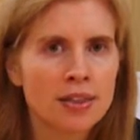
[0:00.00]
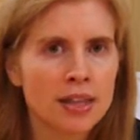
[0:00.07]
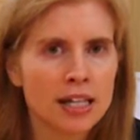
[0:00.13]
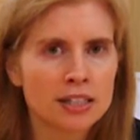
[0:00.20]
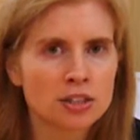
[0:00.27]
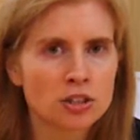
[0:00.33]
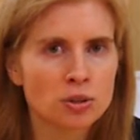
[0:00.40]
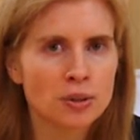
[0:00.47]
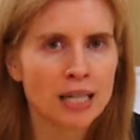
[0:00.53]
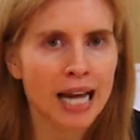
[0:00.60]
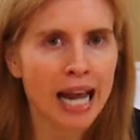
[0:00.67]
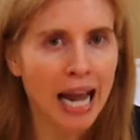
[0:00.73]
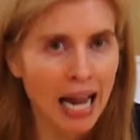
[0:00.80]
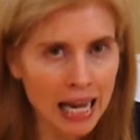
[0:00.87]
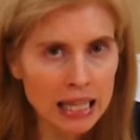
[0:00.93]
thanks to
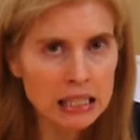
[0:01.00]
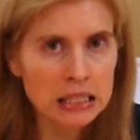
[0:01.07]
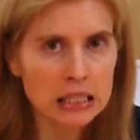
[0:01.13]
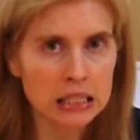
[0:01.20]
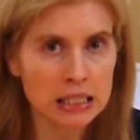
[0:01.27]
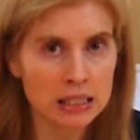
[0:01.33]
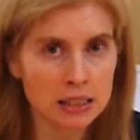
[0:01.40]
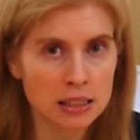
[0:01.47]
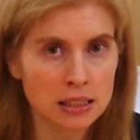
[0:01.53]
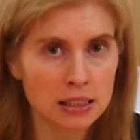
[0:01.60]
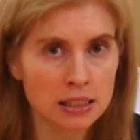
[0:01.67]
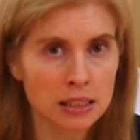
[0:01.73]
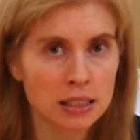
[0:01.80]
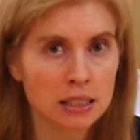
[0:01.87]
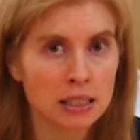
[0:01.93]
an
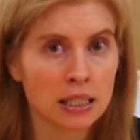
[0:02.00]
endless,